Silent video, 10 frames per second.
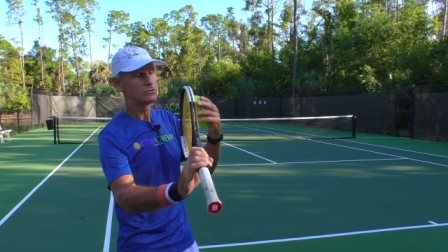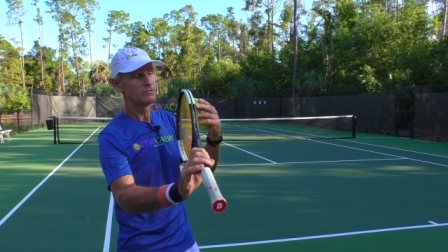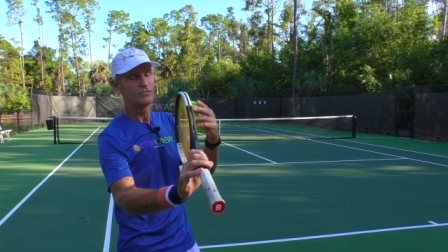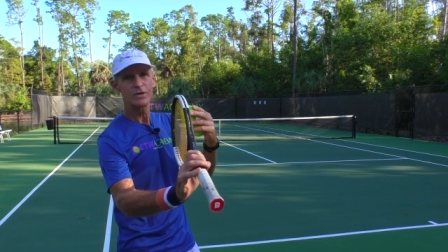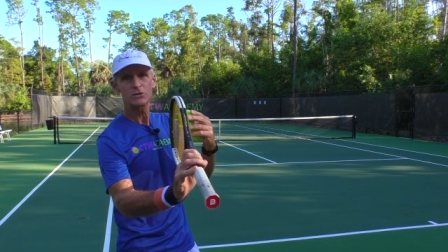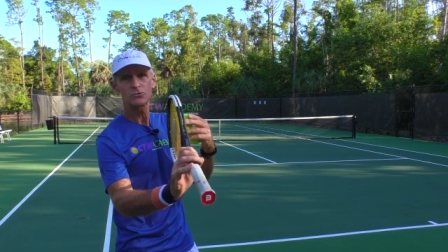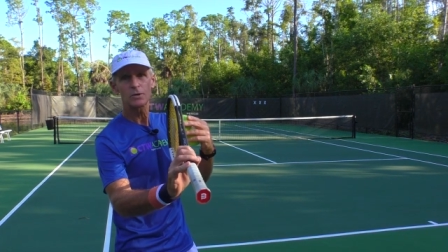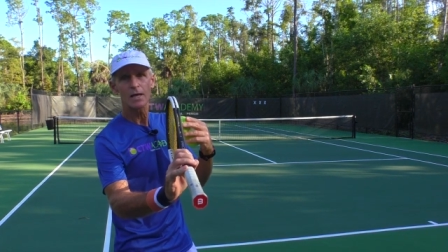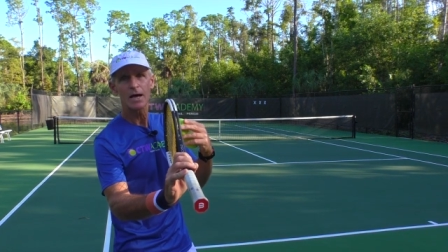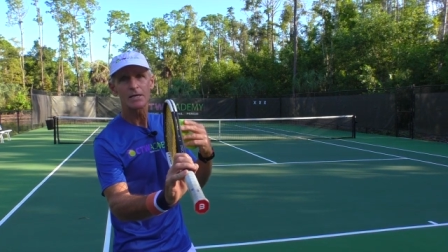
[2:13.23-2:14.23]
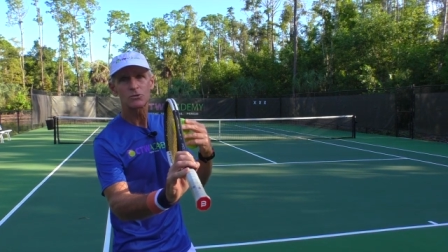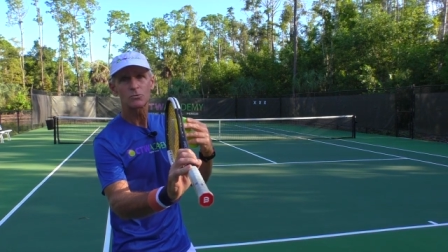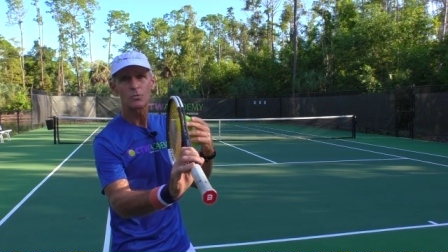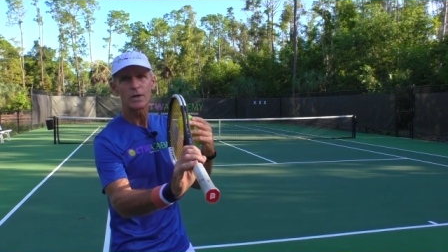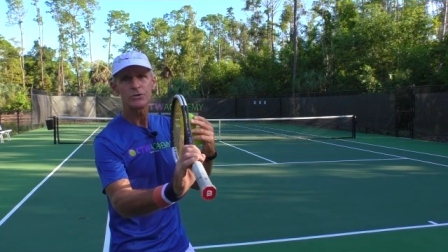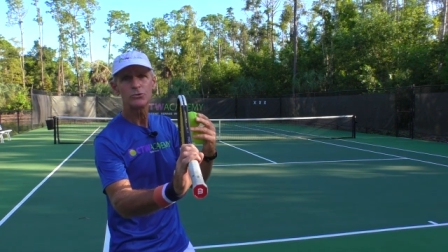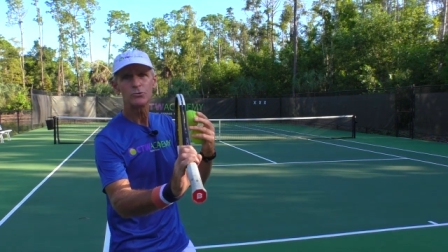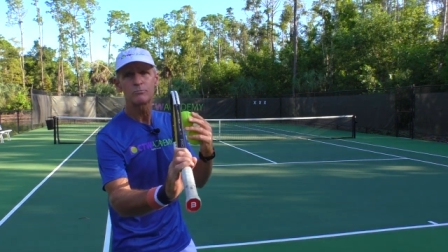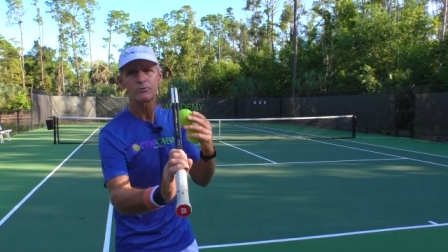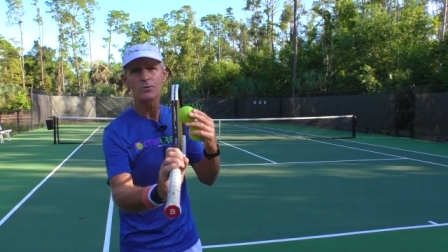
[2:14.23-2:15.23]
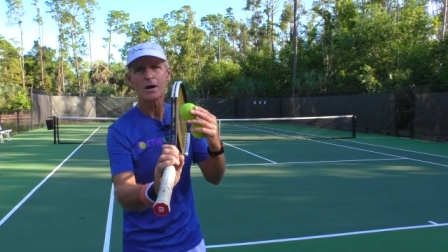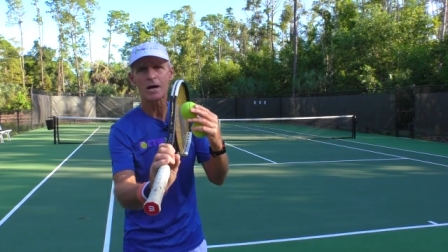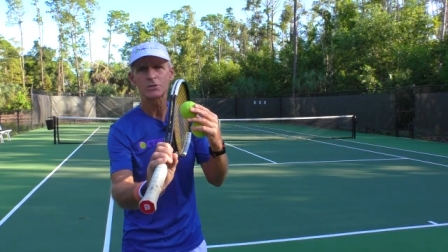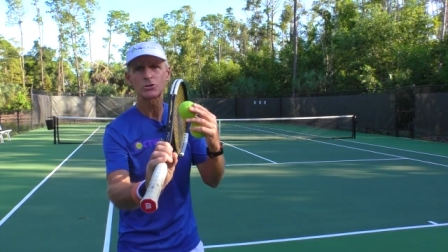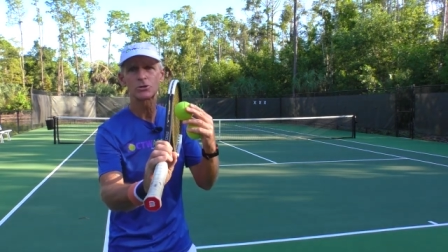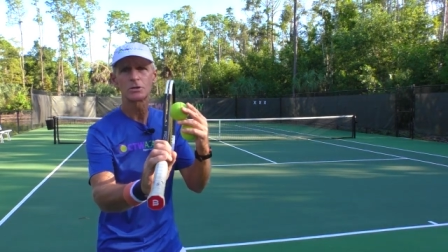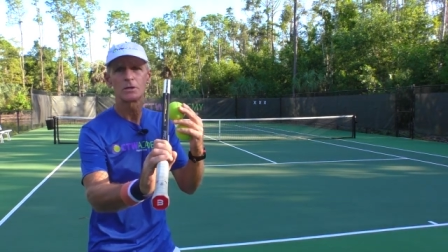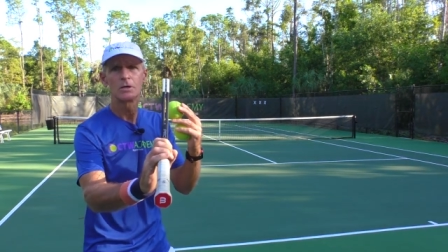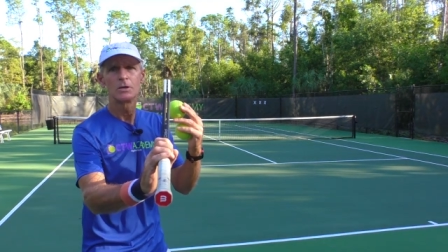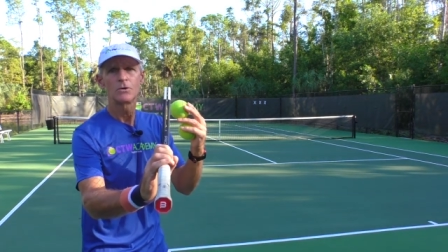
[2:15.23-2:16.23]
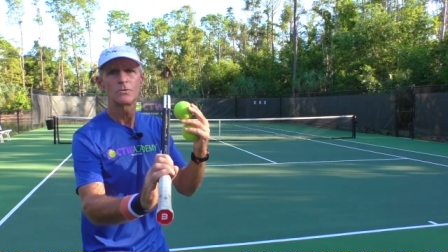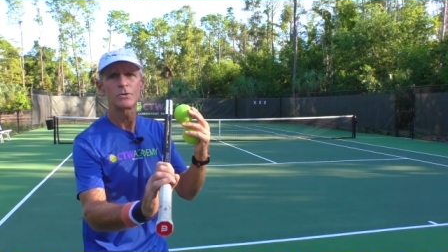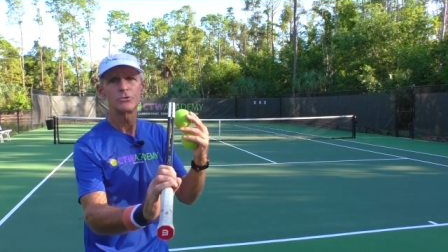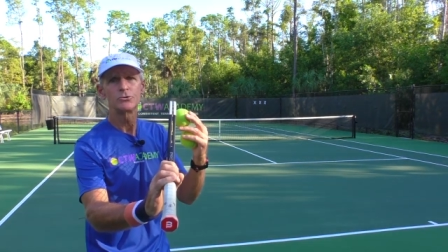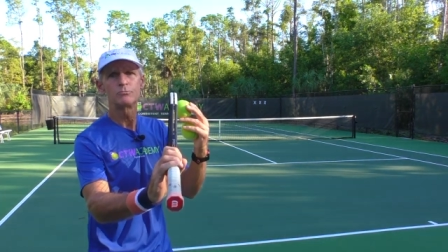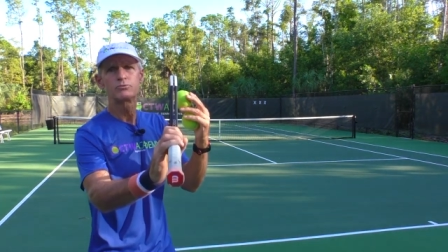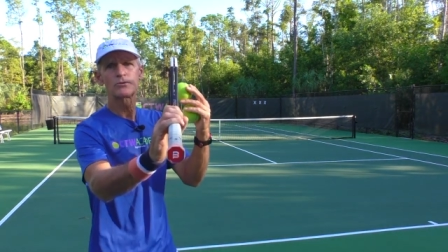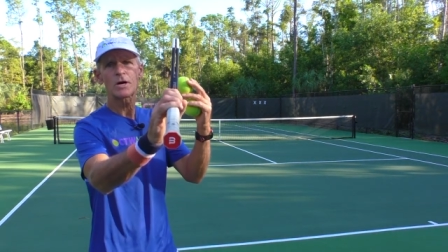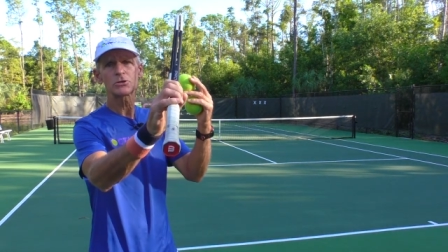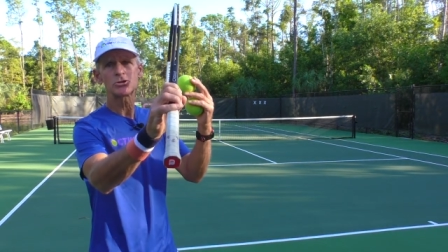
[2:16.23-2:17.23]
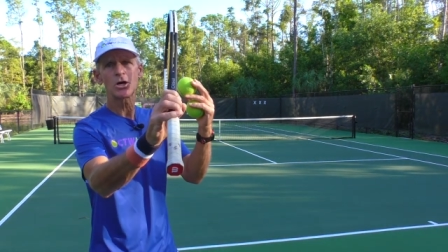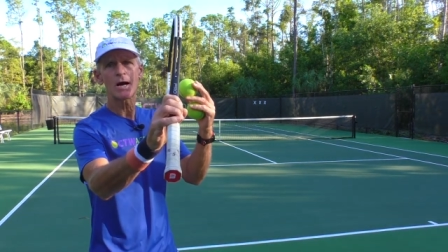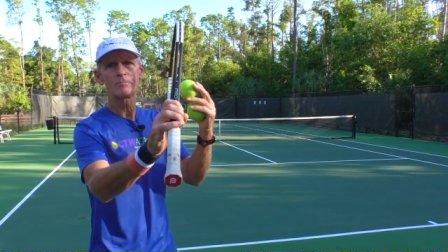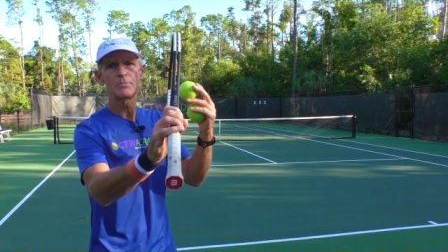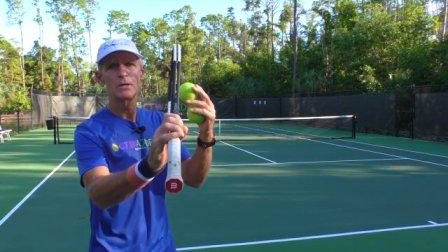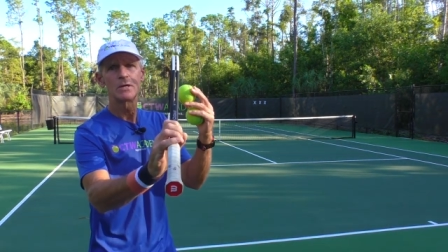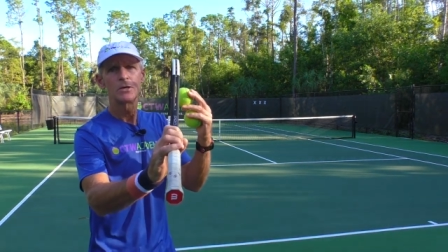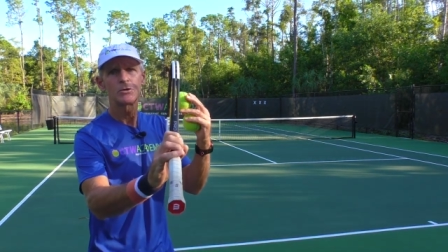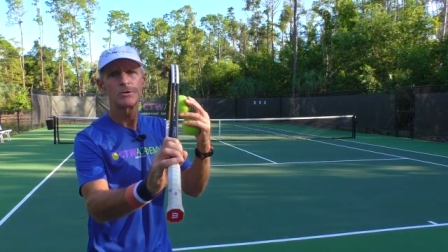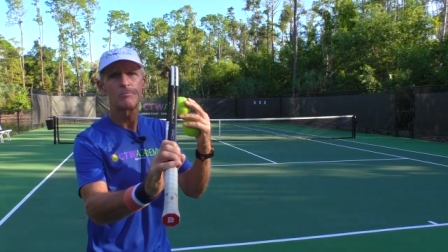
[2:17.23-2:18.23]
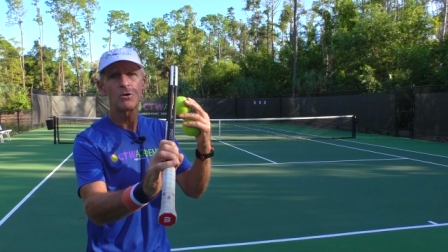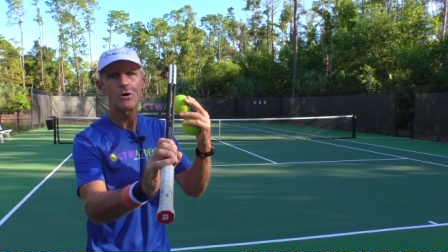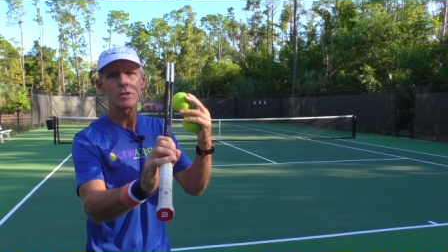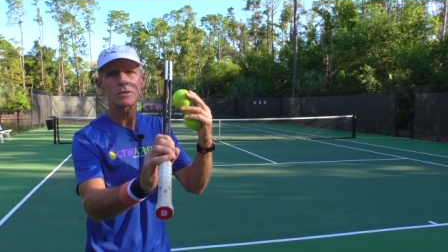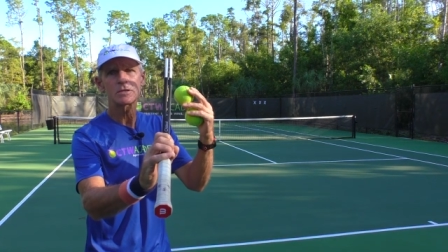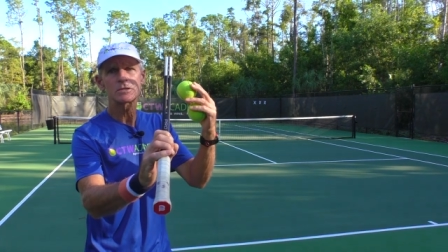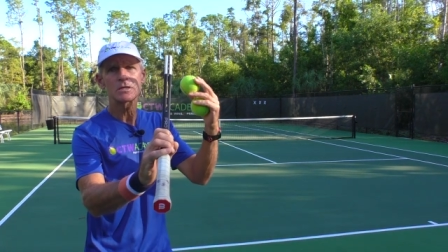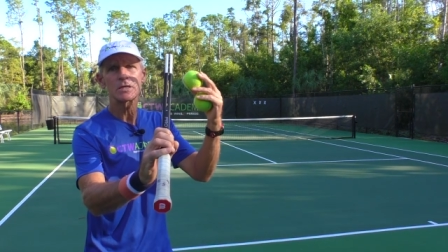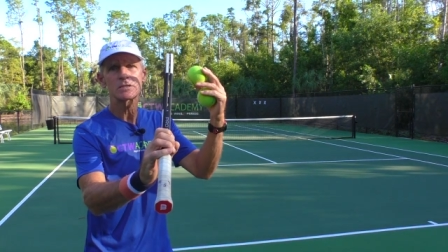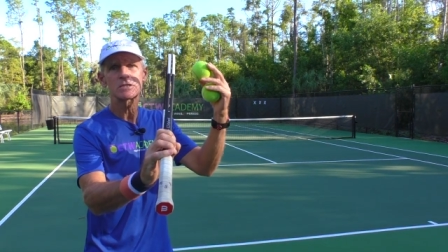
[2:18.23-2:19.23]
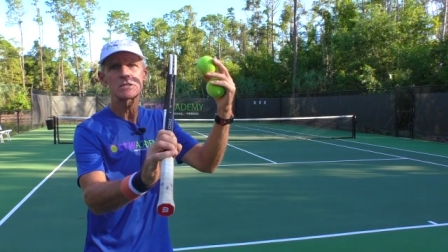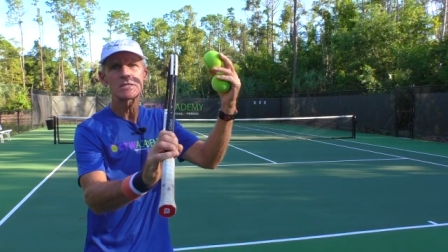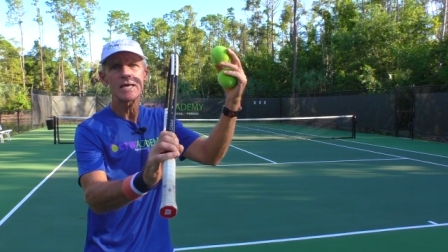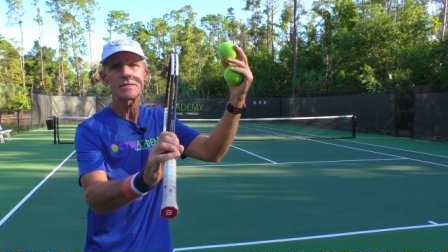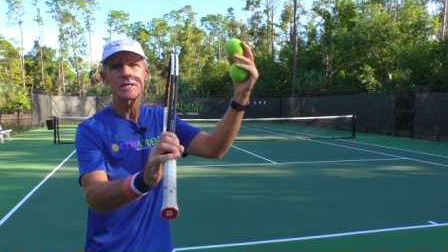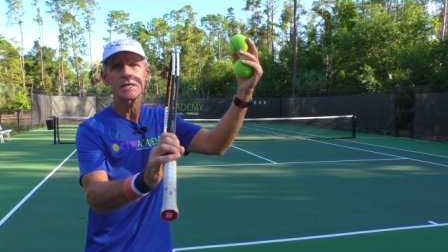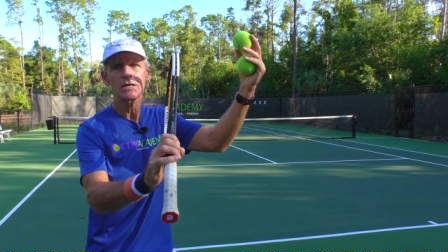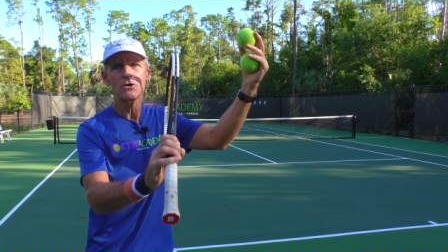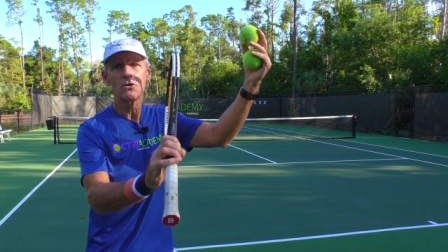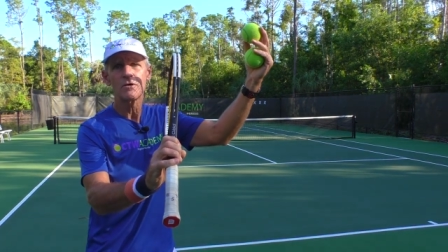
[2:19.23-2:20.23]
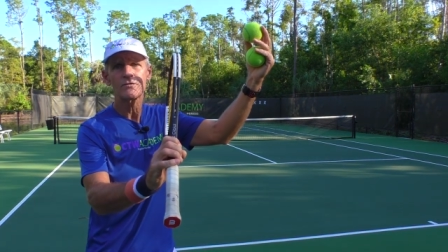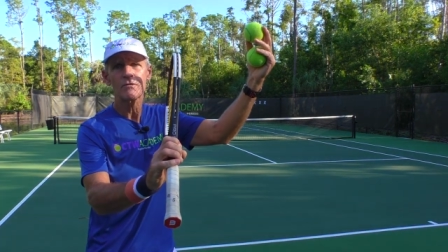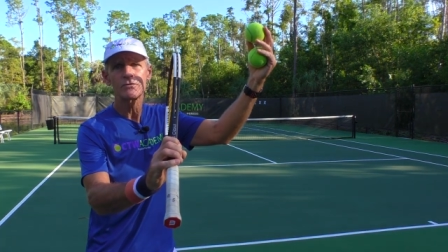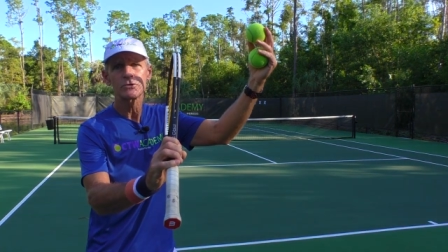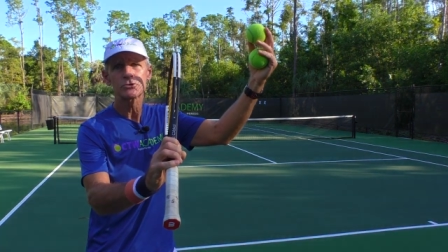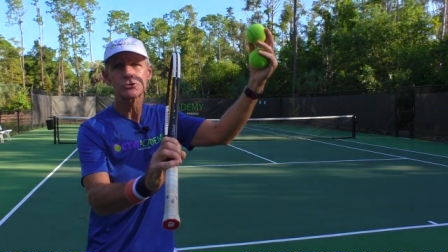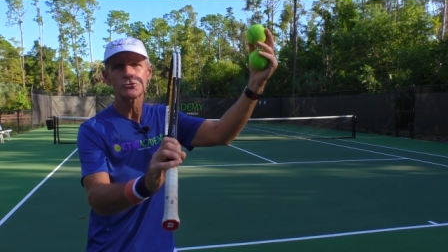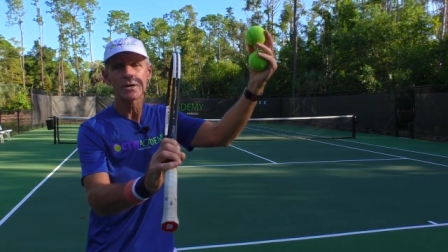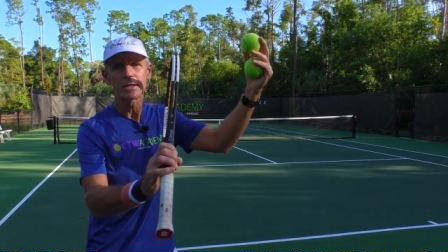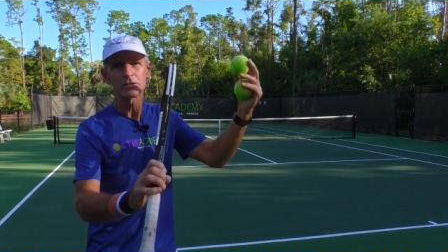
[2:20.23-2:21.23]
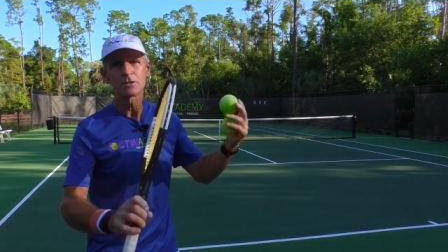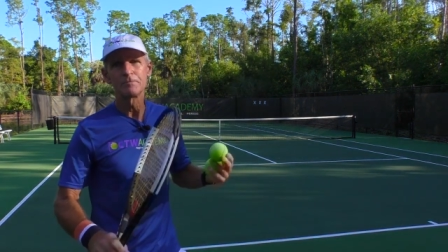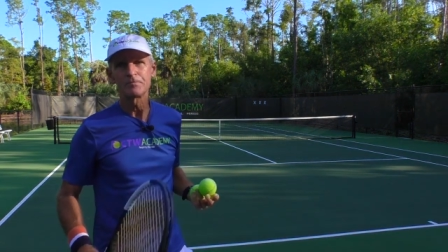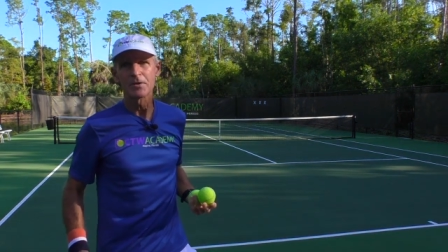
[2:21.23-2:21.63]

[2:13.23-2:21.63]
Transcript: you to visualize when you brush, when you brush up, the ball is ascending off of your strings.